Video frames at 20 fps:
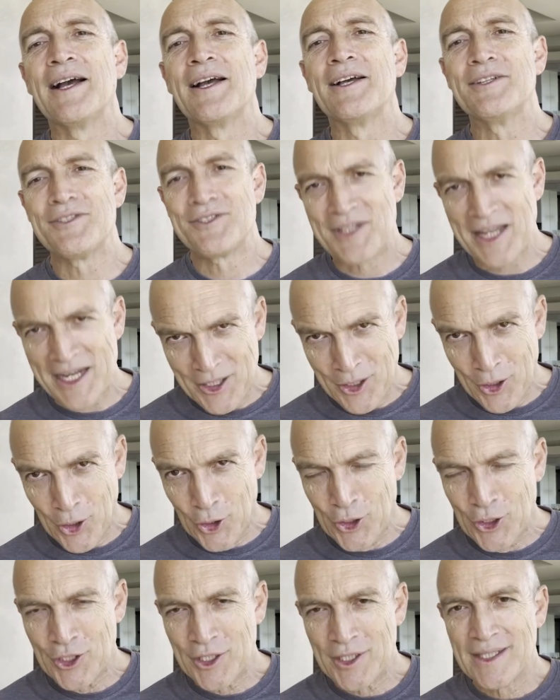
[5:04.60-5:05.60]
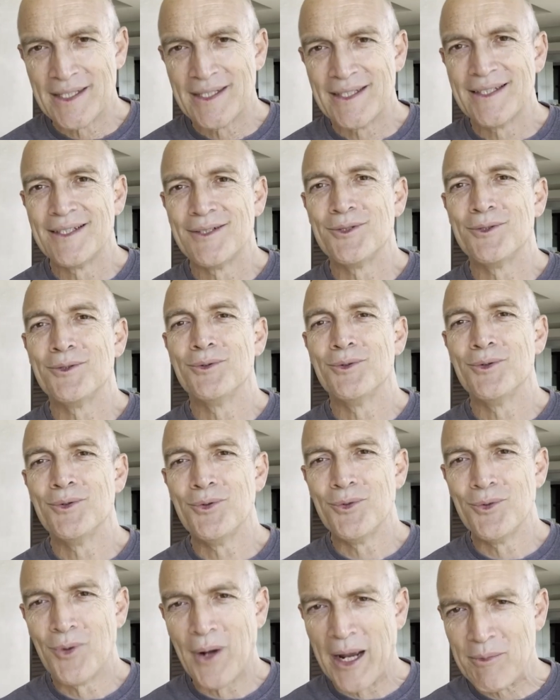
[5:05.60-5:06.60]
Steady on,
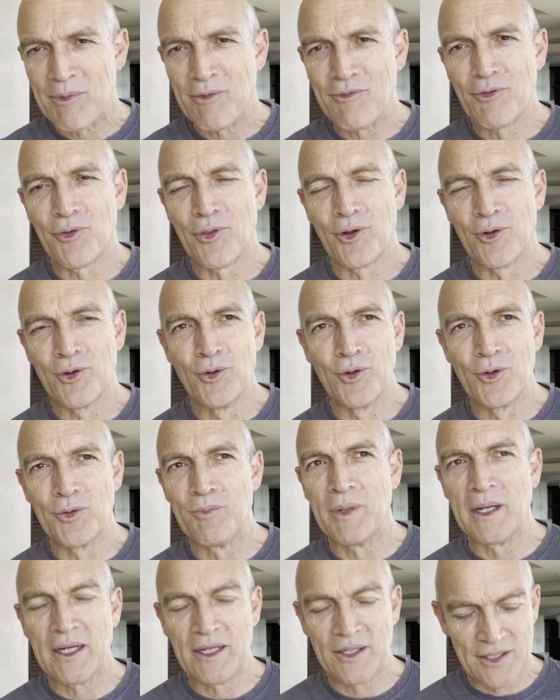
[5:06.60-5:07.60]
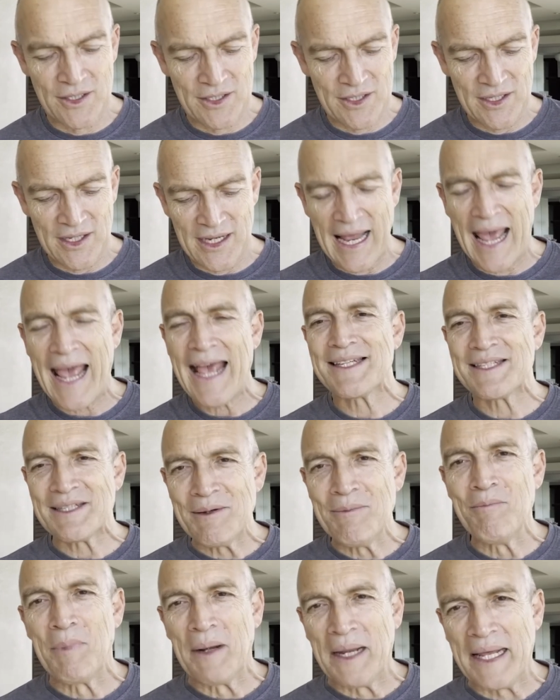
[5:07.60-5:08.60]
wait before the Lord, because it has
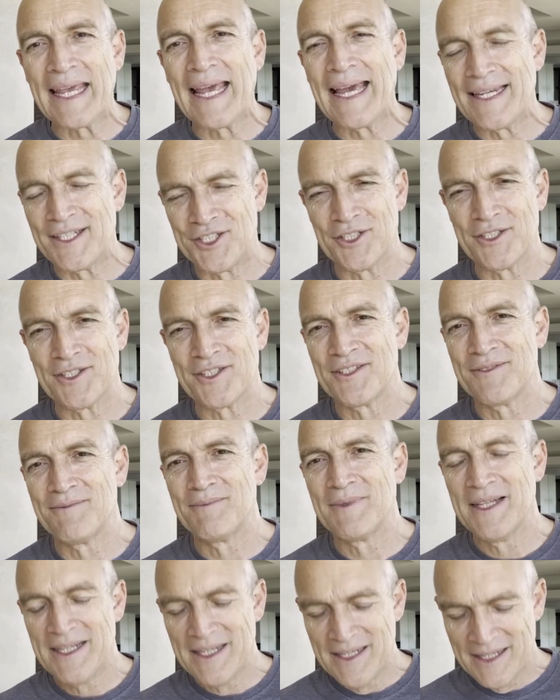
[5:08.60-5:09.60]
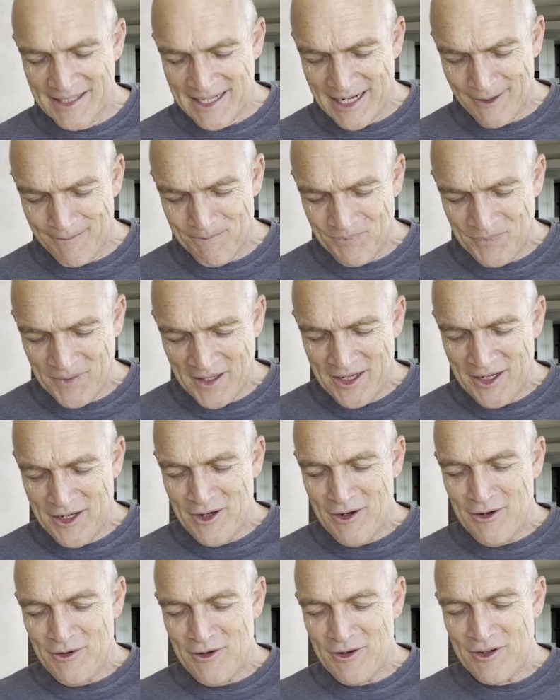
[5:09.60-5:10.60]
implications. Now,
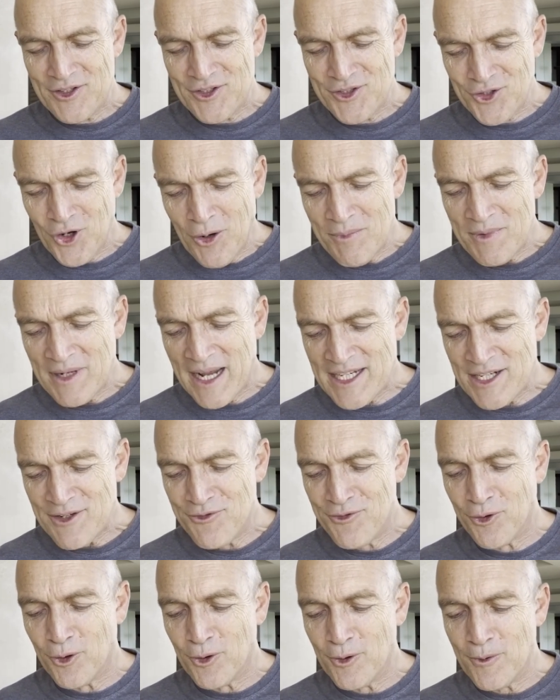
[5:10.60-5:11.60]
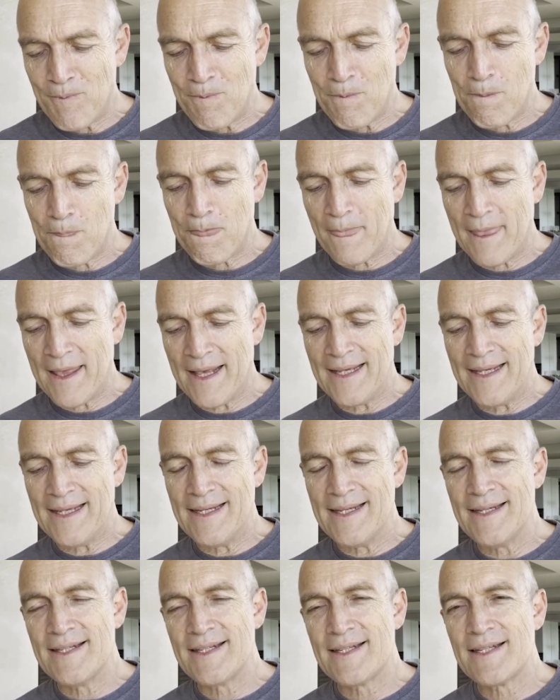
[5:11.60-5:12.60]
Psalm 94
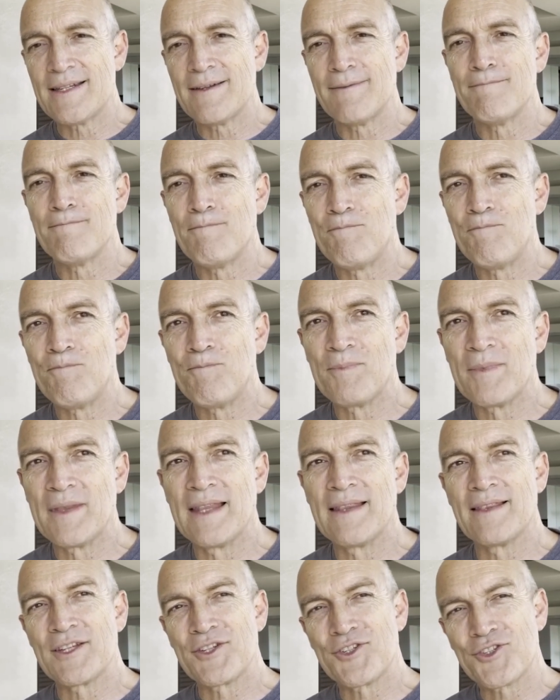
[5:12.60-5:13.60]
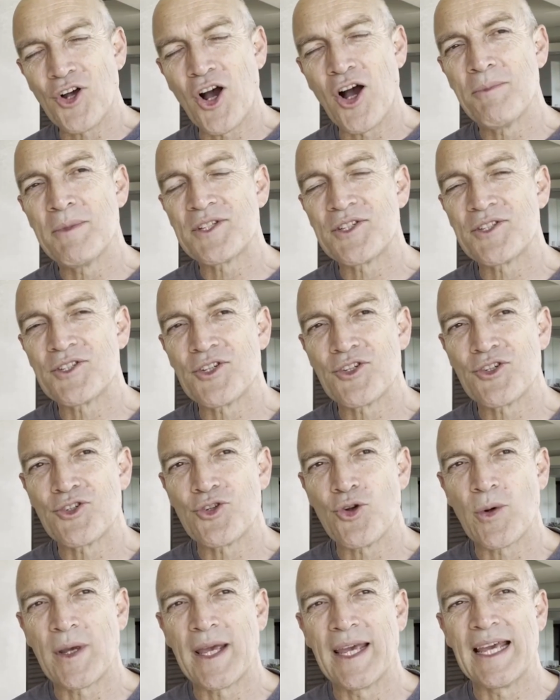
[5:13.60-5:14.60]
is the psalmist
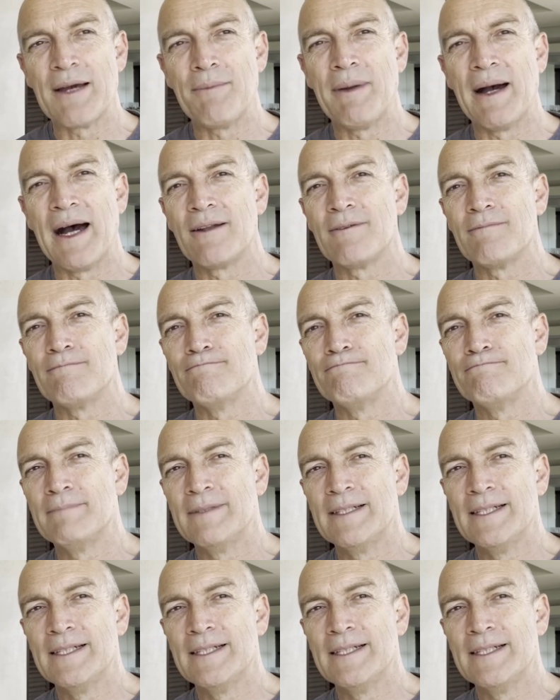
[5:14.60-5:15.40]
talking about